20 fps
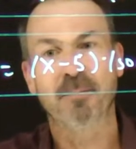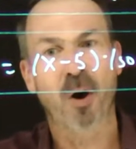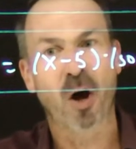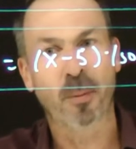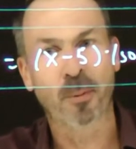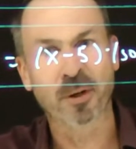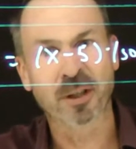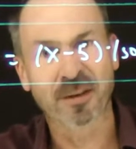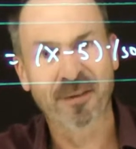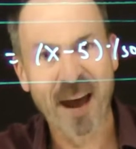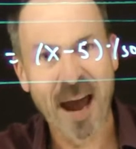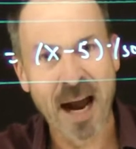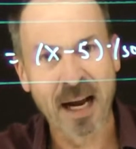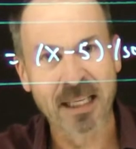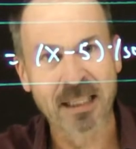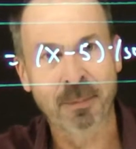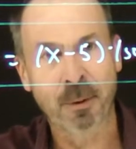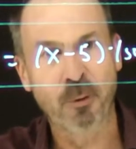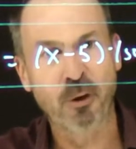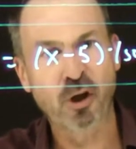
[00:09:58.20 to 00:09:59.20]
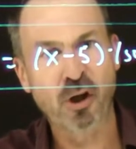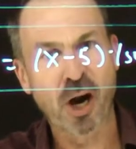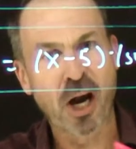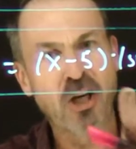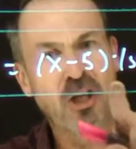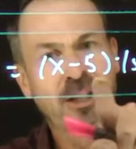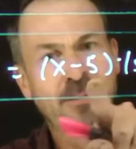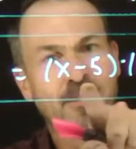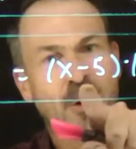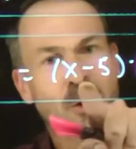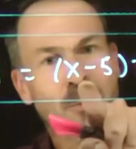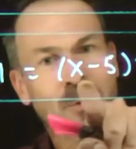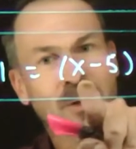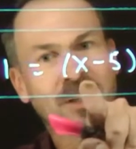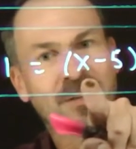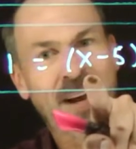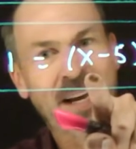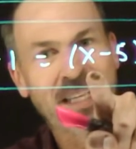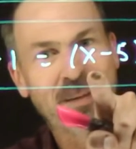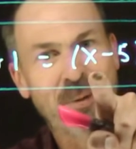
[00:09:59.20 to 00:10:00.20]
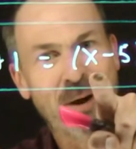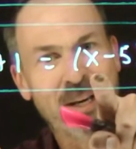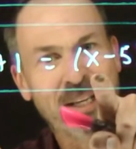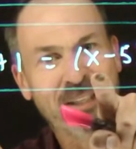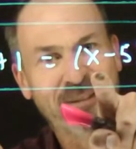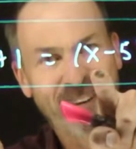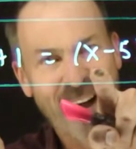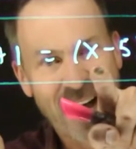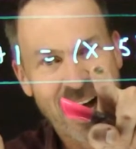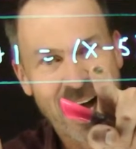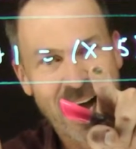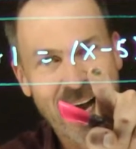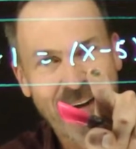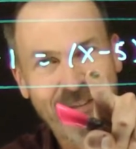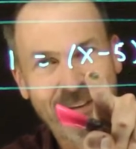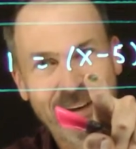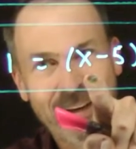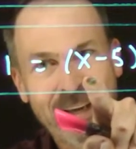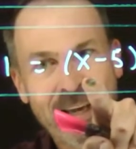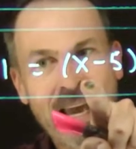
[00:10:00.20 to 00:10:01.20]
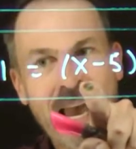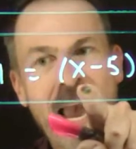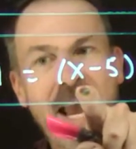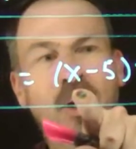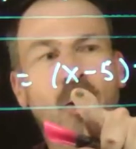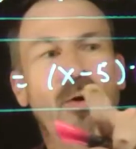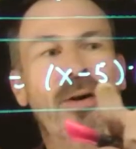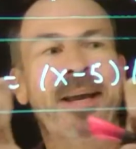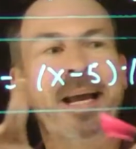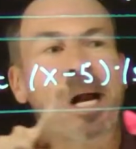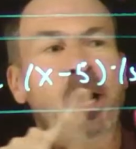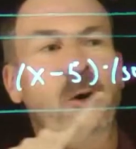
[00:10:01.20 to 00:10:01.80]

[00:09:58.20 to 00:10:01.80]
are multiples of x, but we changed the multiples of x minus 5 and got an